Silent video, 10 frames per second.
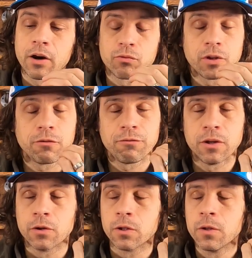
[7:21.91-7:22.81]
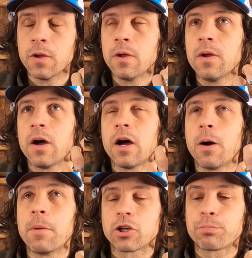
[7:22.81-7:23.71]
I don't really feel
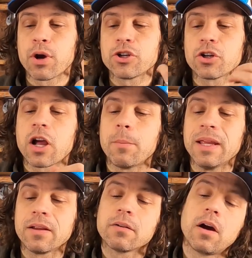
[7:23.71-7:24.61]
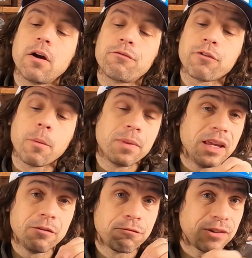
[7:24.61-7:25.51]
much pressure coming from
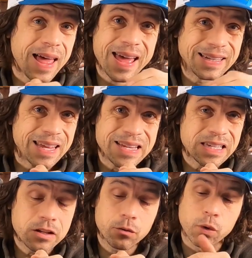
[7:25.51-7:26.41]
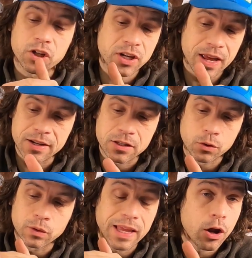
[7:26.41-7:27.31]
the flat laces, which tend
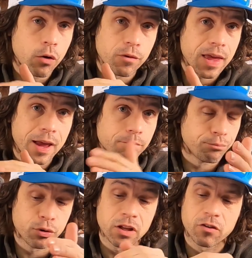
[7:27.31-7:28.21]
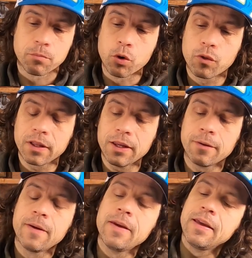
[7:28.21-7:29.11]
to lay over that pretty smoothly.